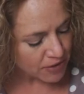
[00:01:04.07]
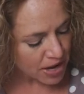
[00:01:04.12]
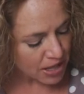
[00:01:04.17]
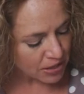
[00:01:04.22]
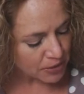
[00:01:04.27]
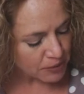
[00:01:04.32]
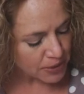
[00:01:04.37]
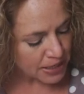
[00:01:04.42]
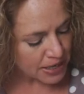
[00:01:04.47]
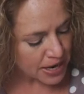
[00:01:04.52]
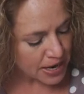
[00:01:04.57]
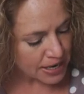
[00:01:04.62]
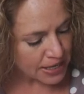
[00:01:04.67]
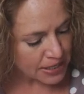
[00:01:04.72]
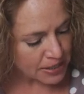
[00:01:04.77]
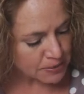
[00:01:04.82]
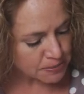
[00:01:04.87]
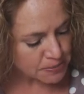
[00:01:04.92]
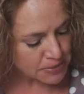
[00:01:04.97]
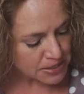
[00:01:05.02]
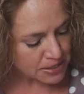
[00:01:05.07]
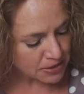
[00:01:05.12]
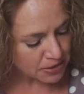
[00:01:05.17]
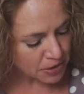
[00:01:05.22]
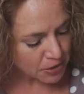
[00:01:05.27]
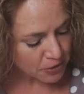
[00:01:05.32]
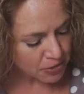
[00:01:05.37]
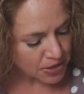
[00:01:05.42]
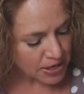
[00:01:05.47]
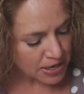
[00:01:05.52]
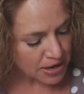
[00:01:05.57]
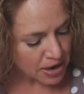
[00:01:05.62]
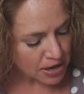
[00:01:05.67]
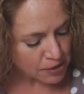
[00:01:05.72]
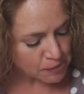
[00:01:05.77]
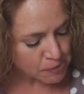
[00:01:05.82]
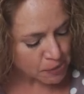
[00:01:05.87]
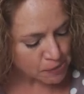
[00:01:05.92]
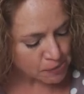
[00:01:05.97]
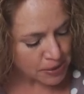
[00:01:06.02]
following items clothing,
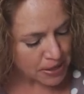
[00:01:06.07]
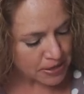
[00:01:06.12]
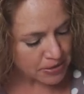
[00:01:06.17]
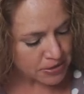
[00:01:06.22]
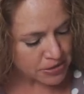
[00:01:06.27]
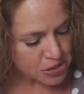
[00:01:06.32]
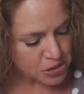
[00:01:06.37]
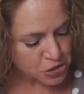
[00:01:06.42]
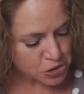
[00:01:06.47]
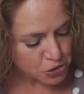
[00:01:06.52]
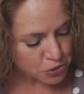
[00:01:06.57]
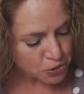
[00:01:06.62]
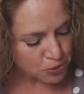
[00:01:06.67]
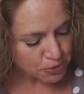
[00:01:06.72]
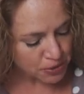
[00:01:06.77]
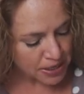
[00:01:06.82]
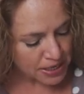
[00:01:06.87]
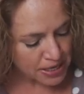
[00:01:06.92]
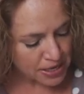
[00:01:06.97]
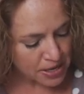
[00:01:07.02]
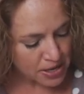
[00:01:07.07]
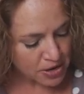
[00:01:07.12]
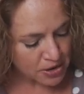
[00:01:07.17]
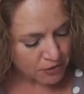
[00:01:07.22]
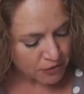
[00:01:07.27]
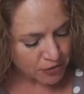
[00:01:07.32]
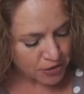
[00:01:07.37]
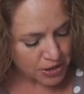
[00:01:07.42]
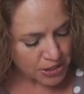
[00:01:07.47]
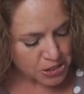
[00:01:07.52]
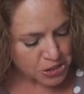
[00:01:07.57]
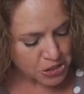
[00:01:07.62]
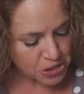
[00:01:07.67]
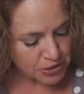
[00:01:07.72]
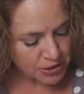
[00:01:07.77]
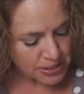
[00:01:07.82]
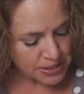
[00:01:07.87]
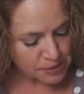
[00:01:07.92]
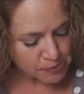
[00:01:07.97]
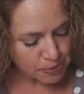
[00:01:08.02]
automobiles, jewelry,
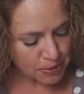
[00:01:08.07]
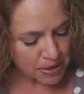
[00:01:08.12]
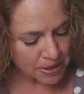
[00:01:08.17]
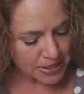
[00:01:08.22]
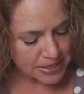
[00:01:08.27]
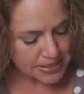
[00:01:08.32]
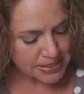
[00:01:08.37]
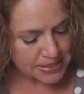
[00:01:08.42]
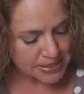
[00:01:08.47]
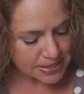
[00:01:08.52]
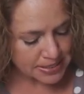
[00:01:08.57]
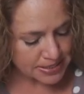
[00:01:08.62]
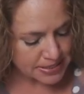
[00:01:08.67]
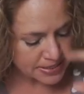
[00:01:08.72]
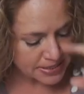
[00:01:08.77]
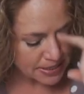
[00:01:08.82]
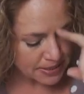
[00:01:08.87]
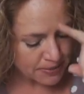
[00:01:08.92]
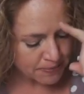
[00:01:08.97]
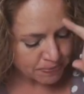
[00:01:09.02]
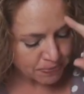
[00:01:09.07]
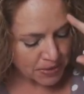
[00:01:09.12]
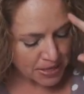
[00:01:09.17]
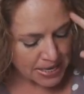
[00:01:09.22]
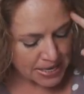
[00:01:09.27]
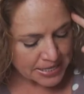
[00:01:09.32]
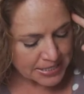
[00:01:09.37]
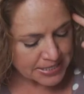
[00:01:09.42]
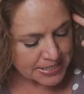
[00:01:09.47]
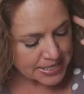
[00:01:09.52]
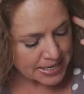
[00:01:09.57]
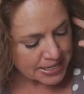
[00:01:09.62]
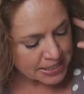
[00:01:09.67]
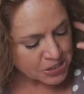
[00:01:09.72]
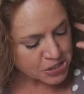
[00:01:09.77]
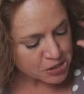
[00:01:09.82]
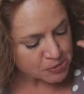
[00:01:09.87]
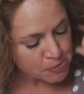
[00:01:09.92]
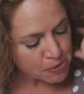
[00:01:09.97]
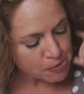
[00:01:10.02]
furniture, and appliances.
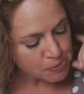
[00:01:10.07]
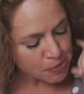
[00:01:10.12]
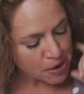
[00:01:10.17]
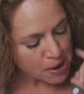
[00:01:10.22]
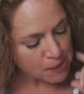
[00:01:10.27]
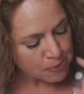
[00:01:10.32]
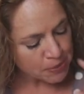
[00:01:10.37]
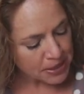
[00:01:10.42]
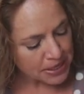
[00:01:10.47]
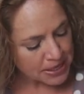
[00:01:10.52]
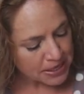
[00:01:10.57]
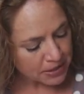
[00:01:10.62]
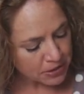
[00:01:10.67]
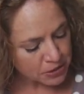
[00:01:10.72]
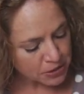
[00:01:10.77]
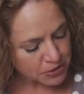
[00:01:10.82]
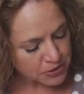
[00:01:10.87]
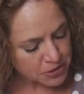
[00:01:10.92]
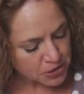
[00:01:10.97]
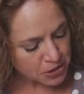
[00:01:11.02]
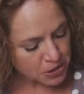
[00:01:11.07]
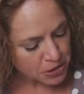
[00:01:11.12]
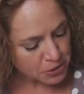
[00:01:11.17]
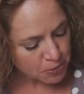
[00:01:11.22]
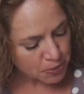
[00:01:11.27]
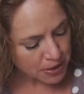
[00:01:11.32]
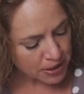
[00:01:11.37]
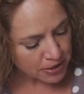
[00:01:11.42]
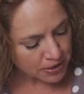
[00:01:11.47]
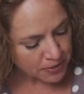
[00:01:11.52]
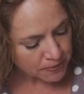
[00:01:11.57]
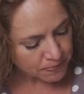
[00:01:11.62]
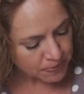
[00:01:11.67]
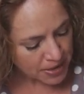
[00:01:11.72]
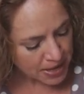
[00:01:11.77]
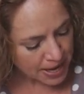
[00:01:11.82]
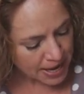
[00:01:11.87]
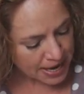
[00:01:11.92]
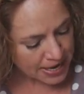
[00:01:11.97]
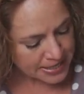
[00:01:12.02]
Intangible property includes goodwill,
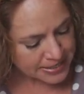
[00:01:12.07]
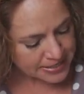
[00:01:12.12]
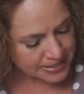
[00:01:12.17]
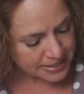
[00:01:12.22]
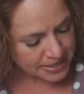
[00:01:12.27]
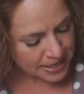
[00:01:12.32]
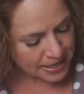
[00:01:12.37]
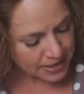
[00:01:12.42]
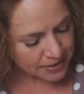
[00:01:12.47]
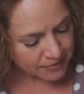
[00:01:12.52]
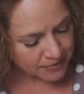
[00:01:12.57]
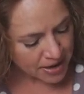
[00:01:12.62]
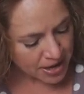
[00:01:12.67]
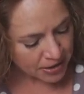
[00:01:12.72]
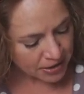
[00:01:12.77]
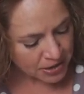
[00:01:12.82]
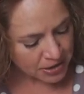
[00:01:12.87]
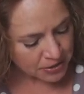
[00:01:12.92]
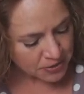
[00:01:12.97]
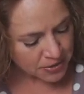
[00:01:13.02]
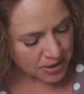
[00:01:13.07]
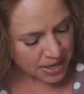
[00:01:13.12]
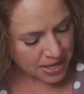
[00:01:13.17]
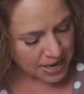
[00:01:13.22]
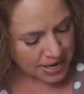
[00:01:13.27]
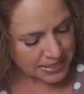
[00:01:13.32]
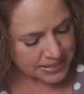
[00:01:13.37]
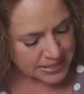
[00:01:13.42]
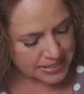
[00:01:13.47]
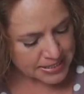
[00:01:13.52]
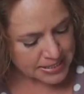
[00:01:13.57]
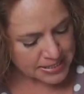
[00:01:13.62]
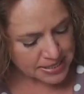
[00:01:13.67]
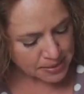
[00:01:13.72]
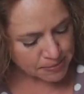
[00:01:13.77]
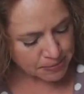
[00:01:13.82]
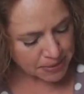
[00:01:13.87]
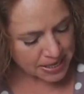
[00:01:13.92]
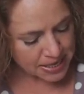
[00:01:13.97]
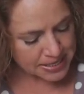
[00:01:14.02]
aesthetic value, and in
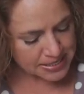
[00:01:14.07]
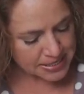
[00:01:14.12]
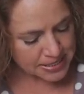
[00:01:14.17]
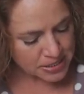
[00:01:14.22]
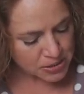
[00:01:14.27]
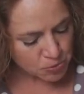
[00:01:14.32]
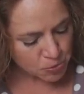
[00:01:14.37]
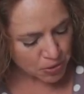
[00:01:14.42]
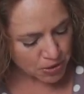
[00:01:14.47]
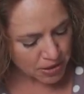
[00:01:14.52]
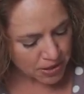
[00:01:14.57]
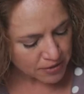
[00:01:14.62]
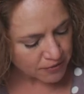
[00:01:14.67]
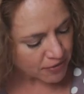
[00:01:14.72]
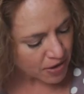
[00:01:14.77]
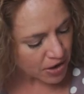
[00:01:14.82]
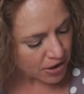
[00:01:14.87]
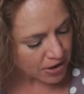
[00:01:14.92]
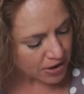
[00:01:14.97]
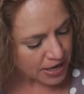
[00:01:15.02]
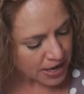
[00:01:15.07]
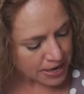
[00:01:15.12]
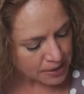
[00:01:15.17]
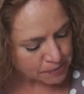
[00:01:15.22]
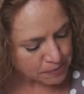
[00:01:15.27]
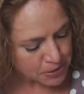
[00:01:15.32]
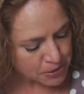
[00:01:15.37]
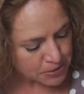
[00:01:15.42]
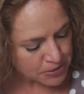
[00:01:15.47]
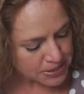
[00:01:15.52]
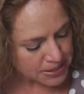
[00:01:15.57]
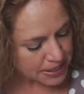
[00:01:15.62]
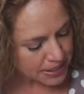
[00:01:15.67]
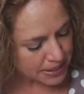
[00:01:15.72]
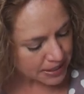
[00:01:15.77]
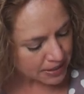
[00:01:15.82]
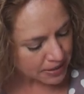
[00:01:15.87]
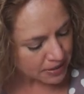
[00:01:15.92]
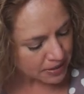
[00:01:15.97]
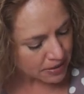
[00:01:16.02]
some cases, work of art and
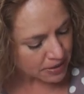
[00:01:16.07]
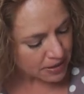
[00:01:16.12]
music.